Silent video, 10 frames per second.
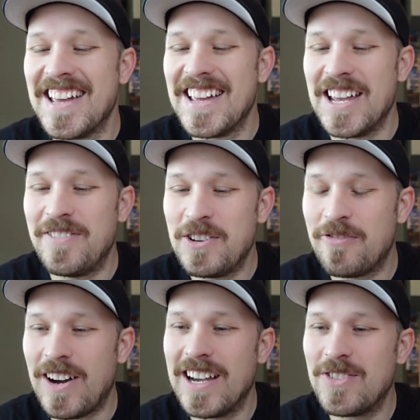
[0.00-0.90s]
If you
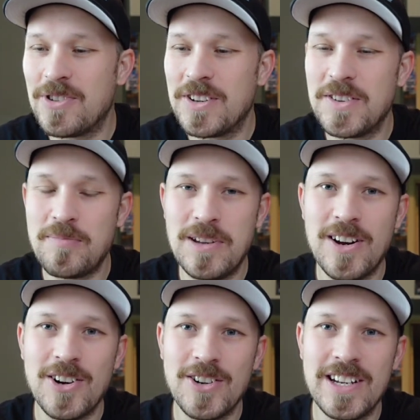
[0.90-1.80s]
find one of these
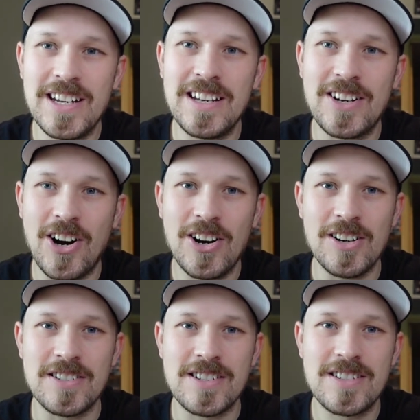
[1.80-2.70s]
BRE
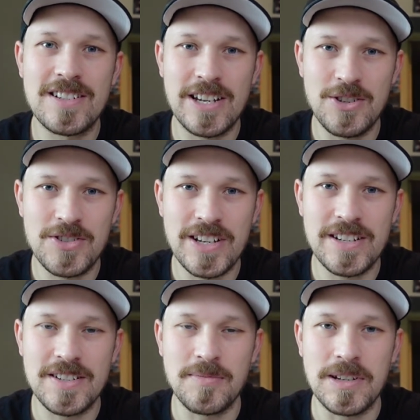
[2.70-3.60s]
cars, can you
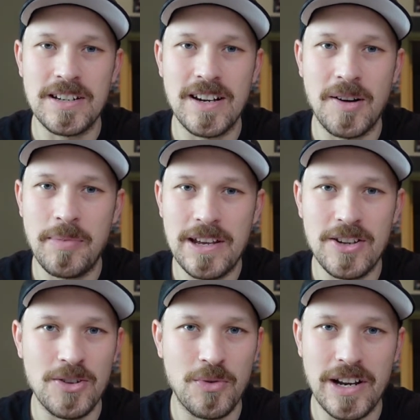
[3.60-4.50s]
send it to me? I'll pay
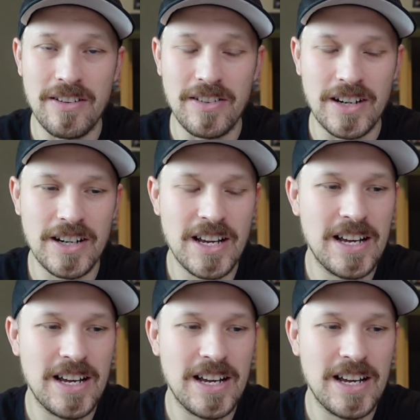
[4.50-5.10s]
you whatever."